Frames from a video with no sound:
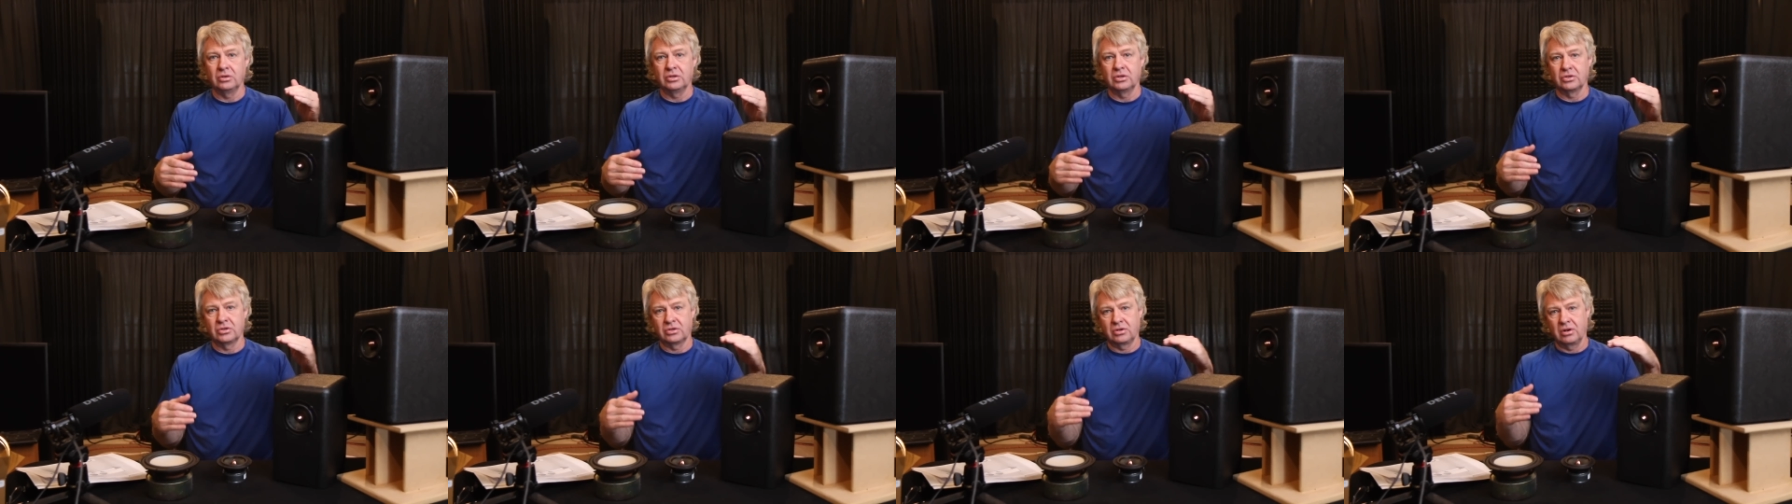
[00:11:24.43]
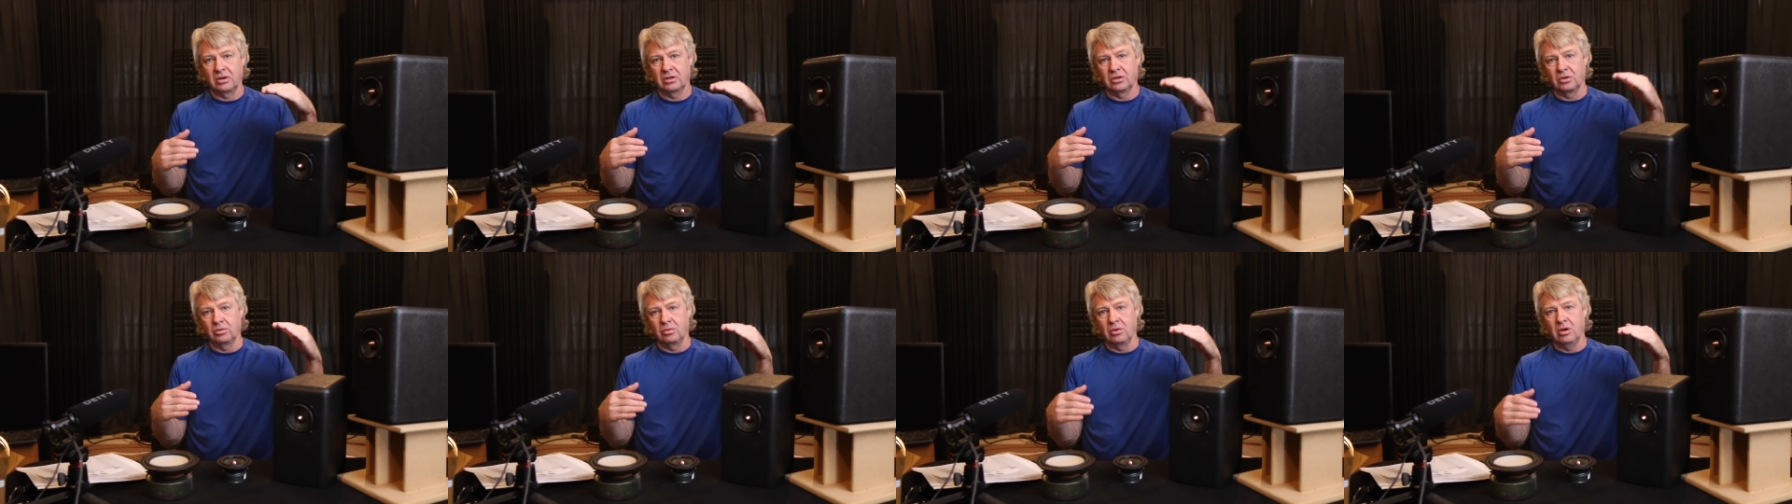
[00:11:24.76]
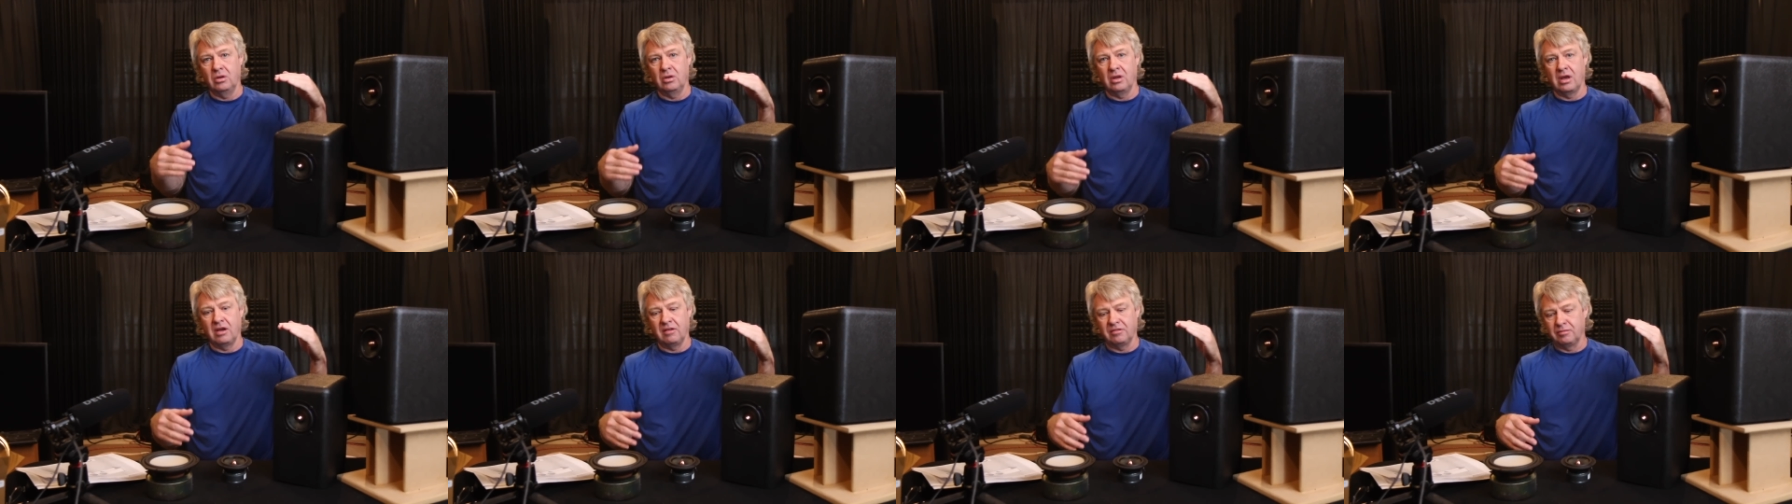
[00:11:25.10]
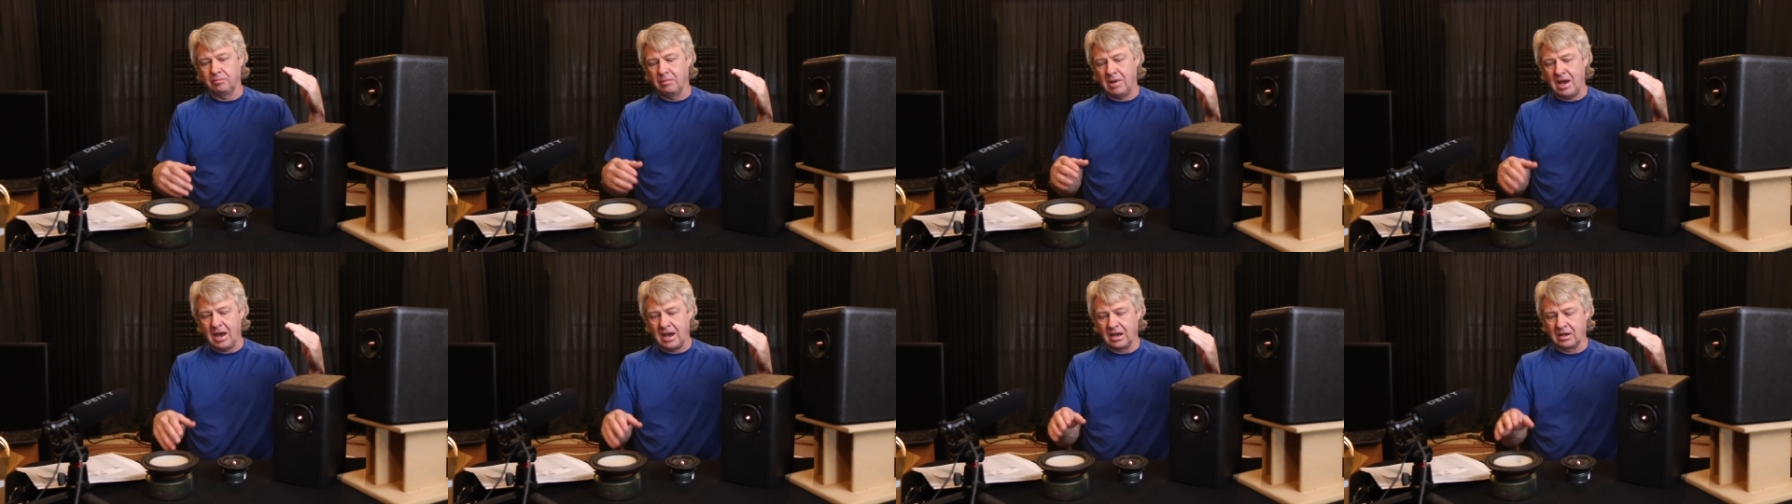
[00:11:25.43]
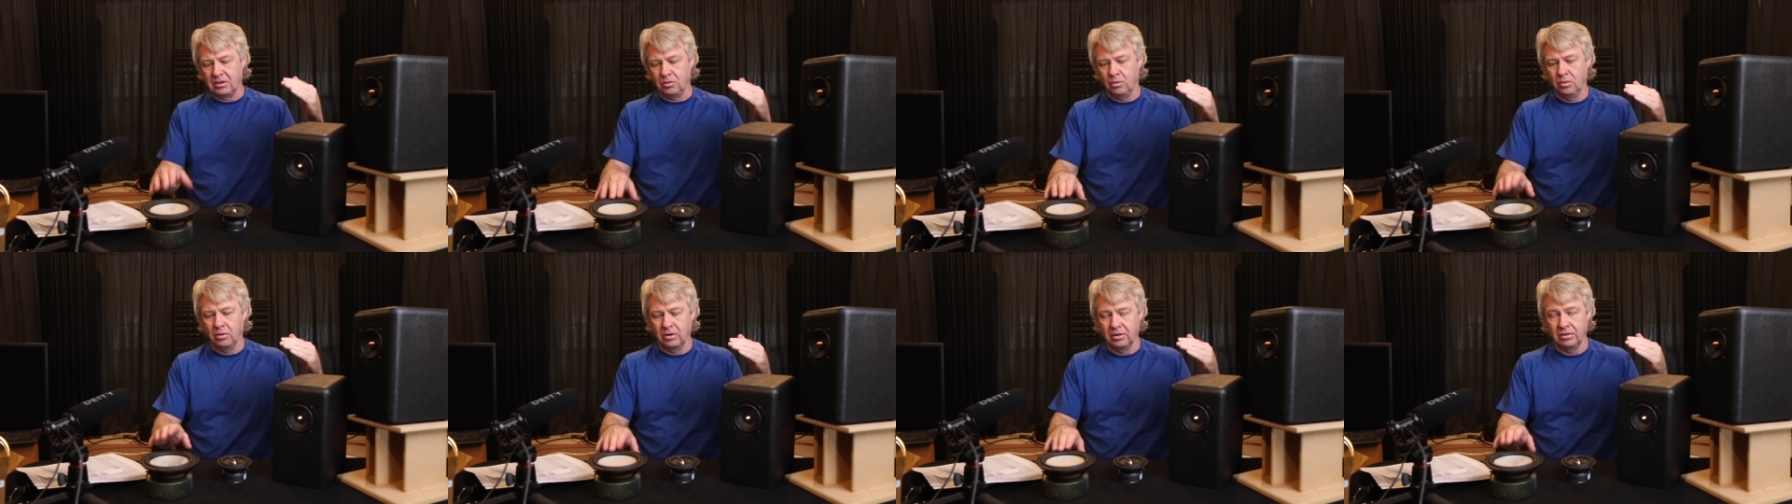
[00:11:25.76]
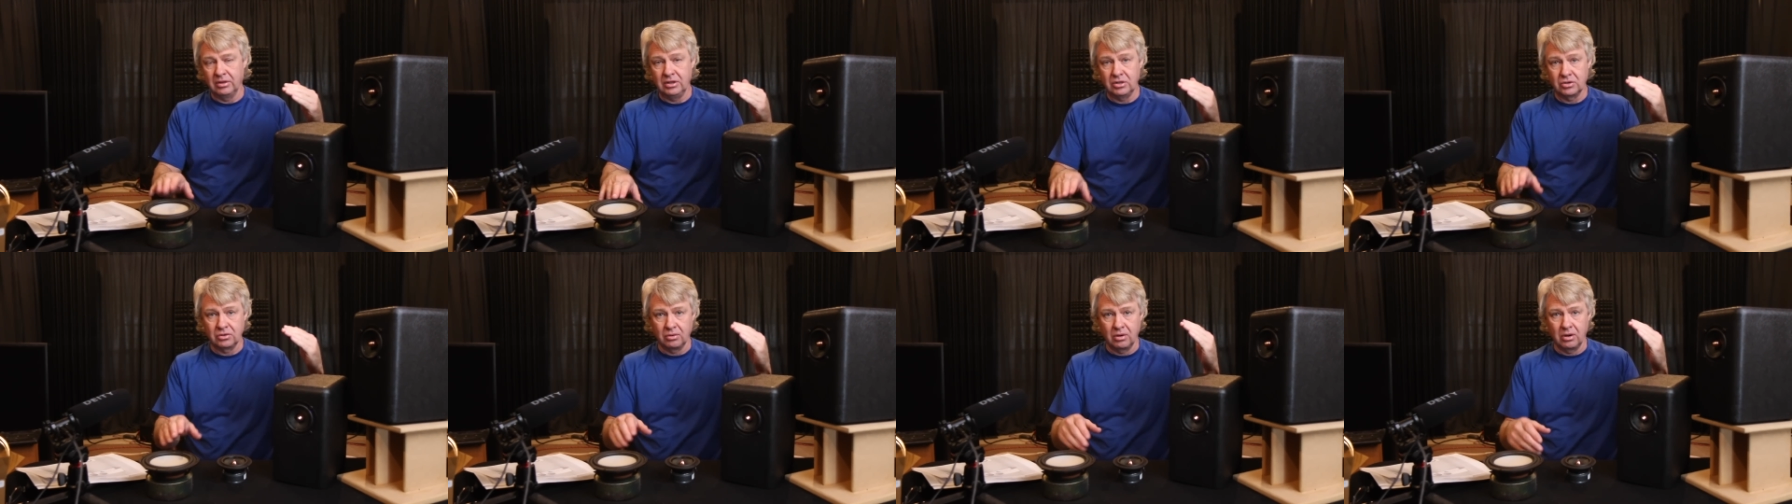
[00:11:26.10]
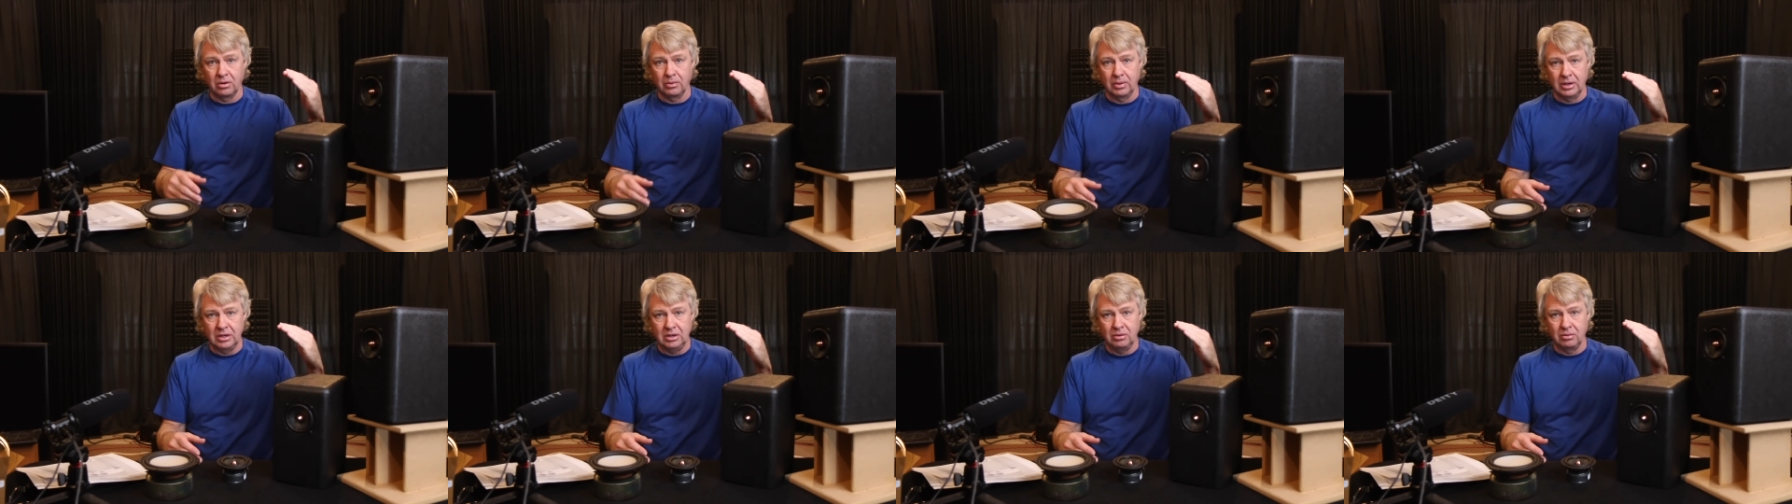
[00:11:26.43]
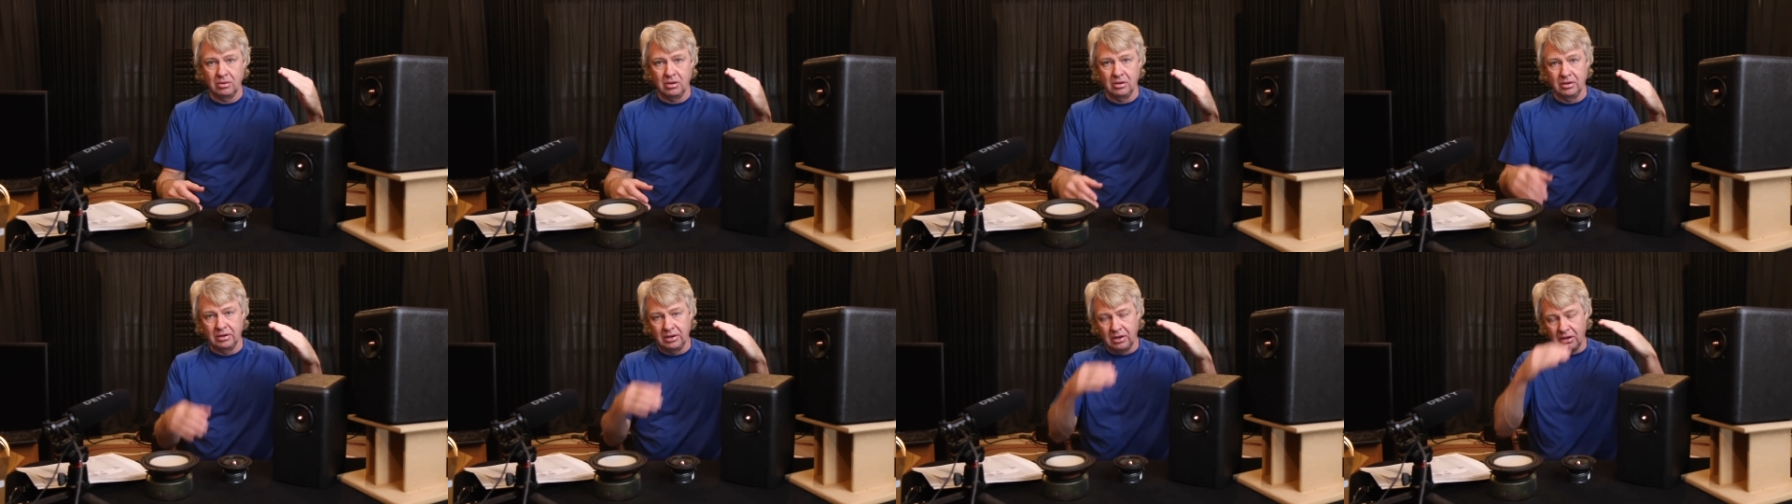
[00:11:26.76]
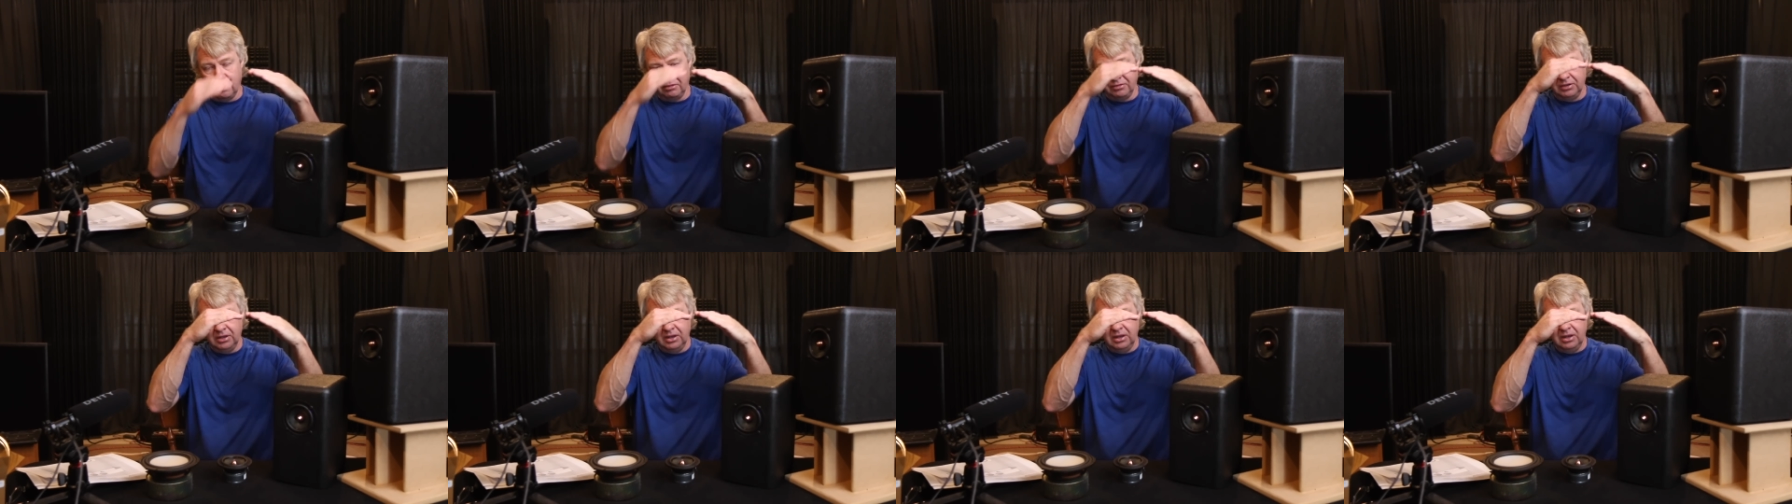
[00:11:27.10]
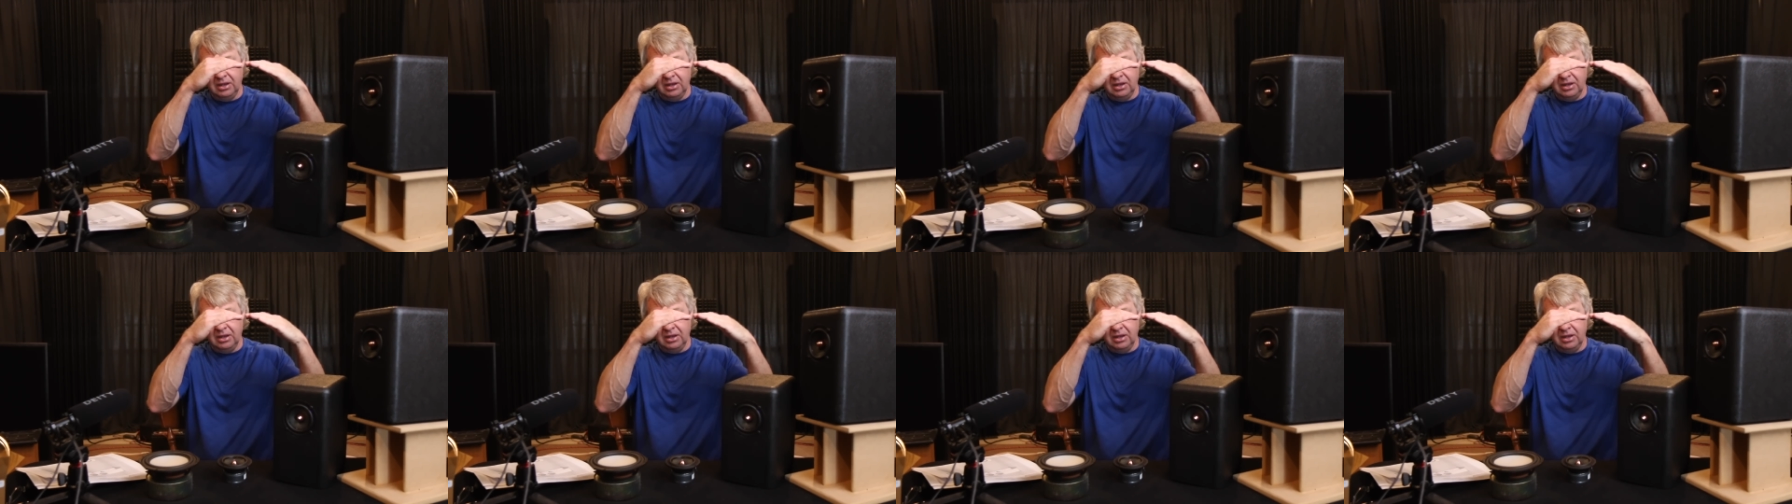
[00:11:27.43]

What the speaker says: to start the roll off back where these are already rolling off,